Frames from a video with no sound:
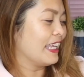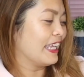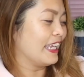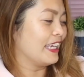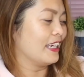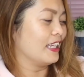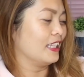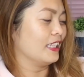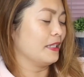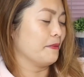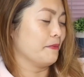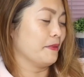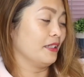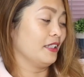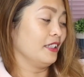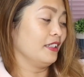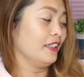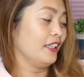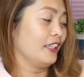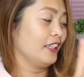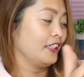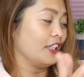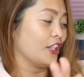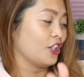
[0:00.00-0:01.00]
in a limited
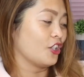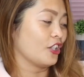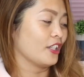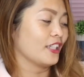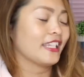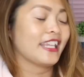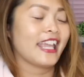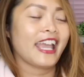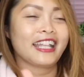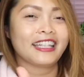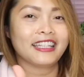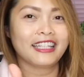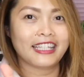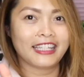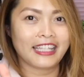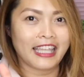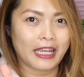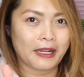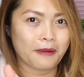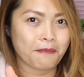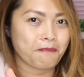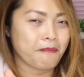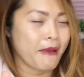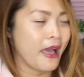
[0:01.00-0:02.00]
edition candy
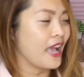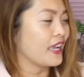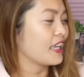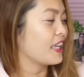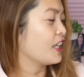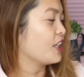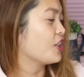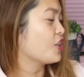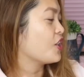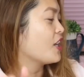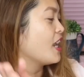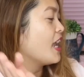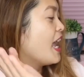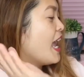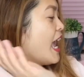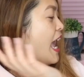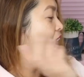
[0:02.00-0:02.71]
cane package.